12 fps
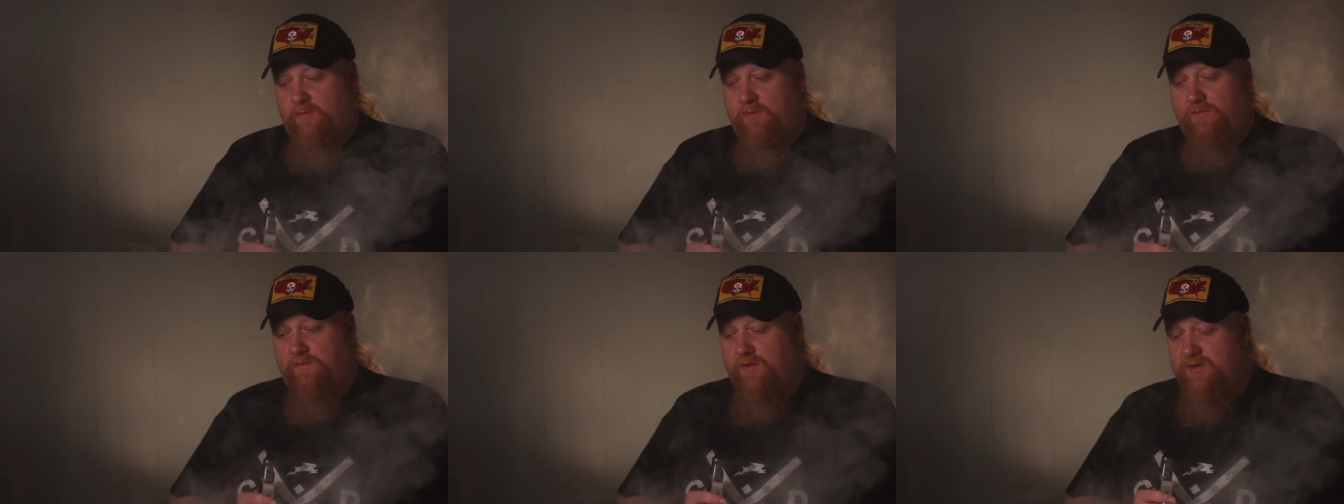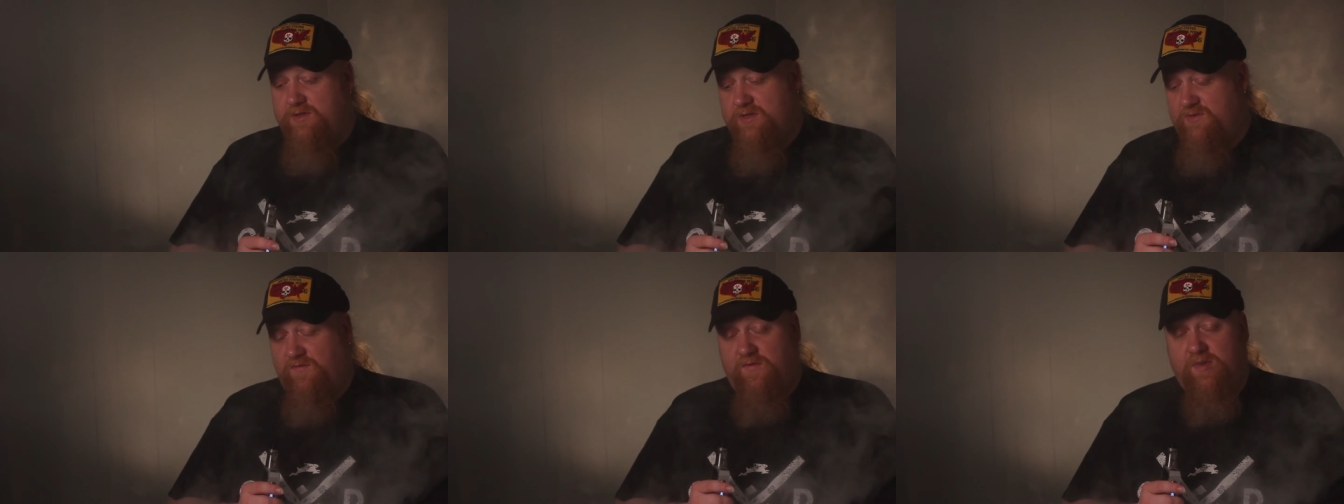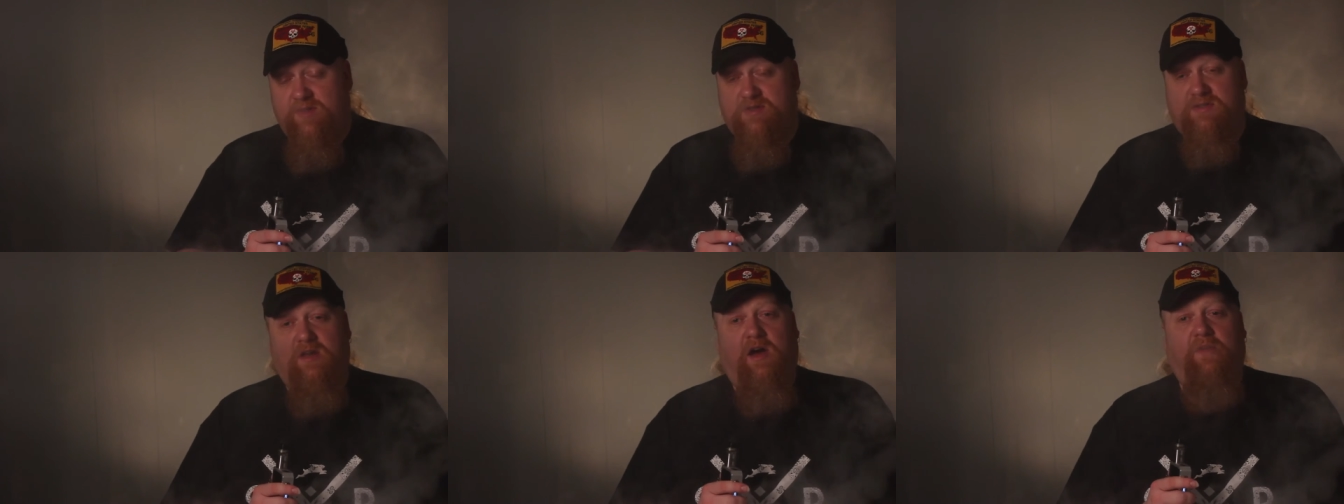With very just very
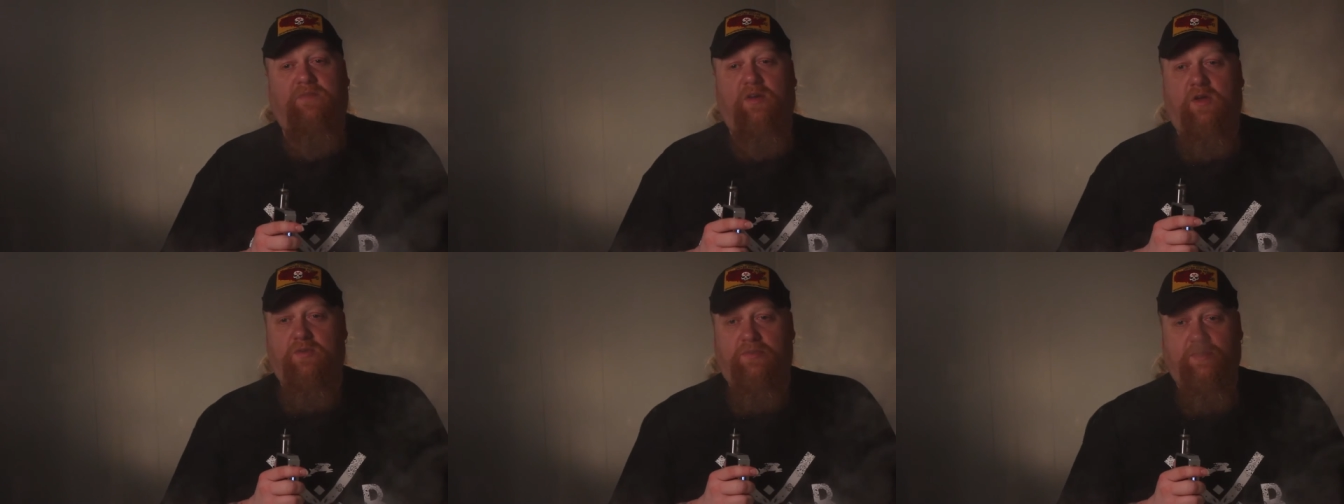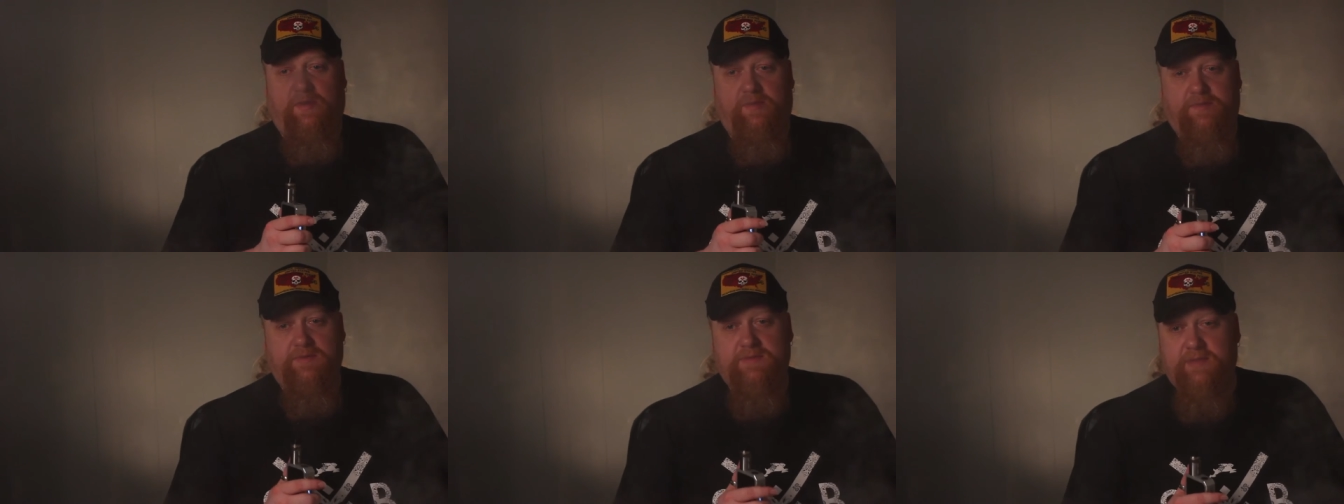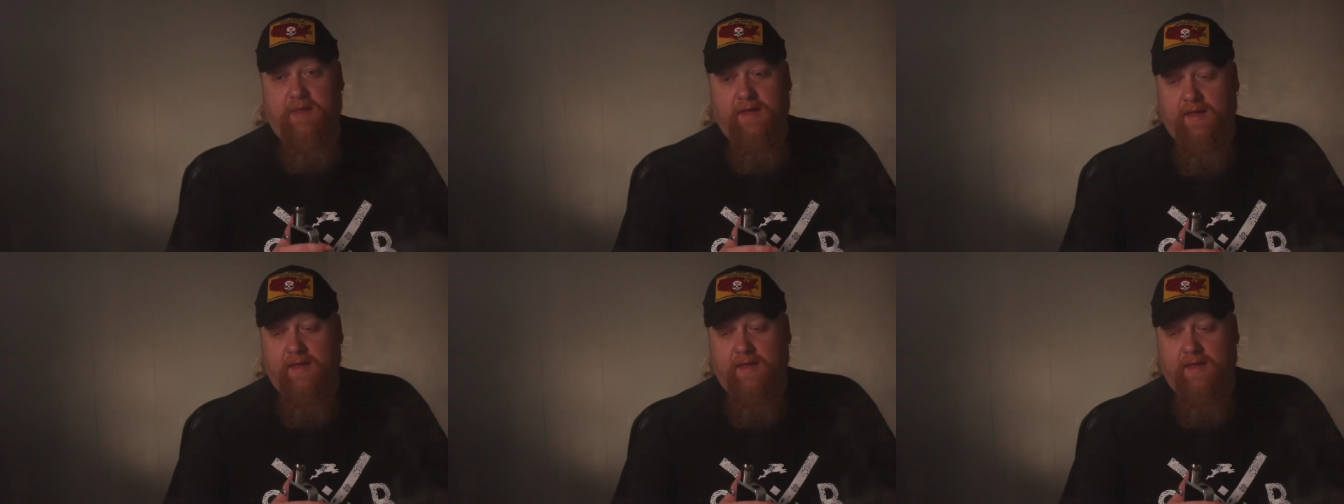soft undertones.